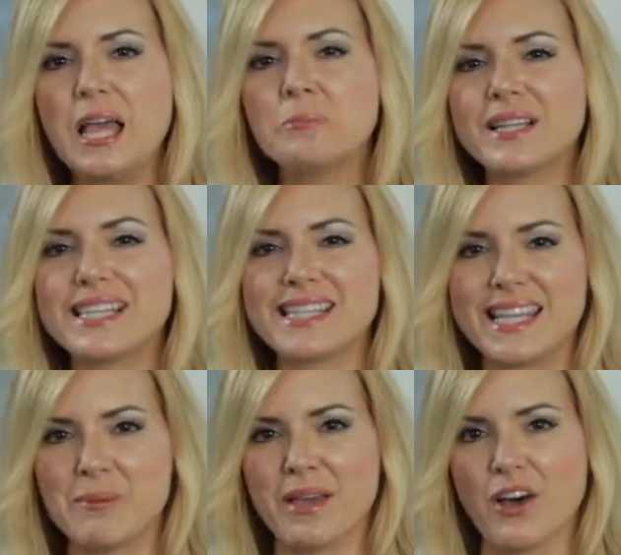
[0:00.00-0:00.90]
please
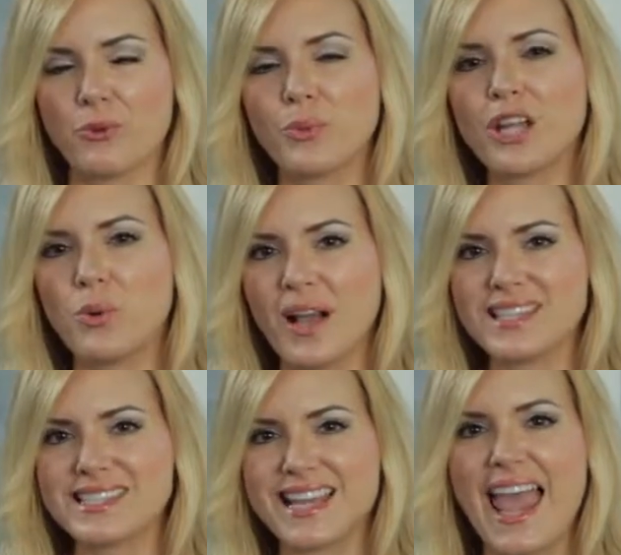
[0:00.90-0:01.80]
email
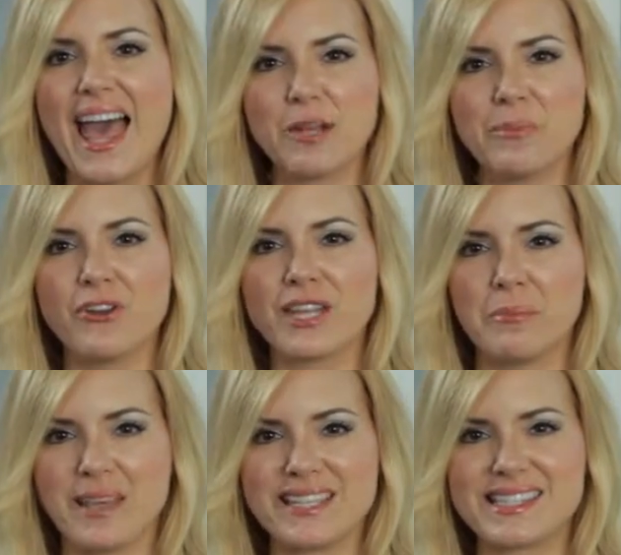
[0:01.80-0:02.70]
request at
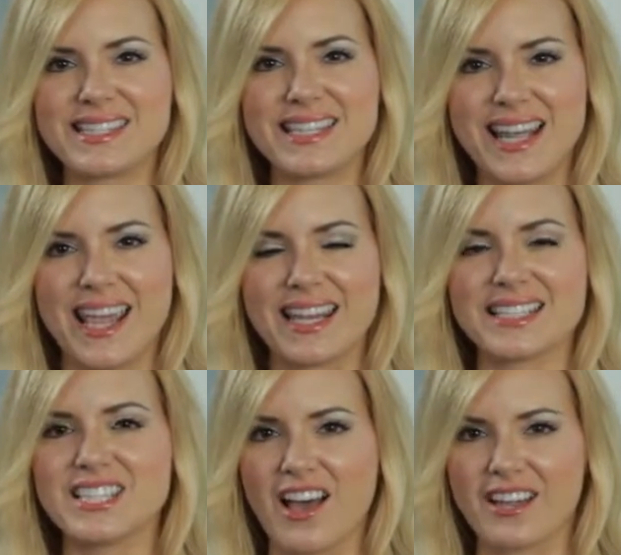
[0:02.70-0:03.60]

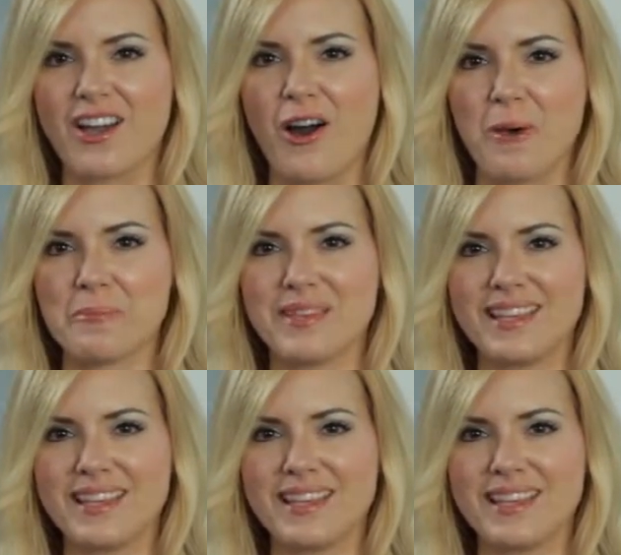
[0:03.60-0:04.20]
americanmedicinetoday.com.